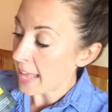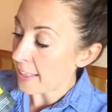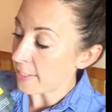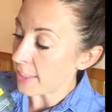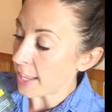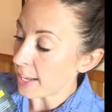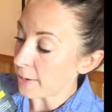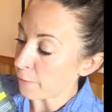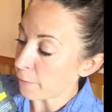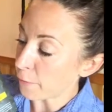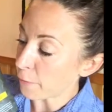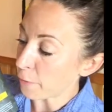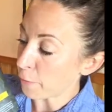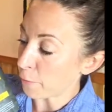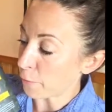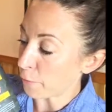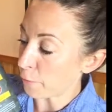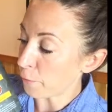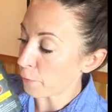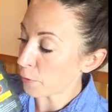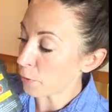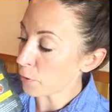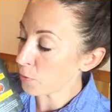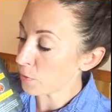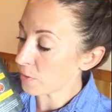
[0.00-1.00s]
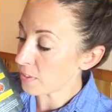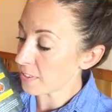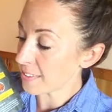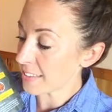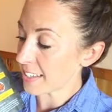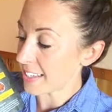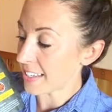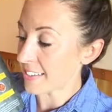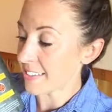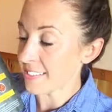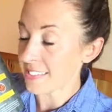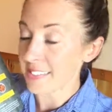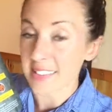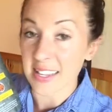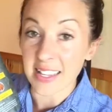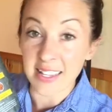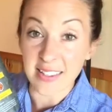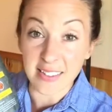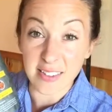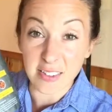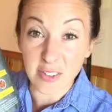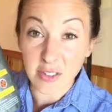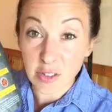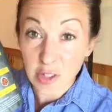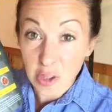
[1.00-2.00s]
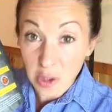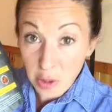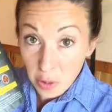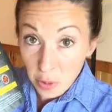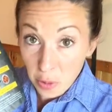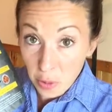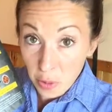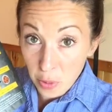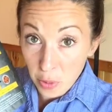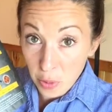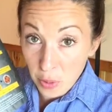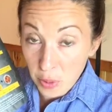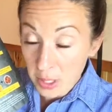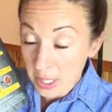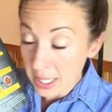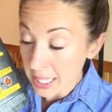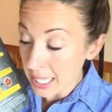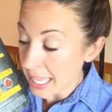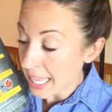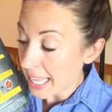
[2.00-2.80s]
And then for fruits, it says 2.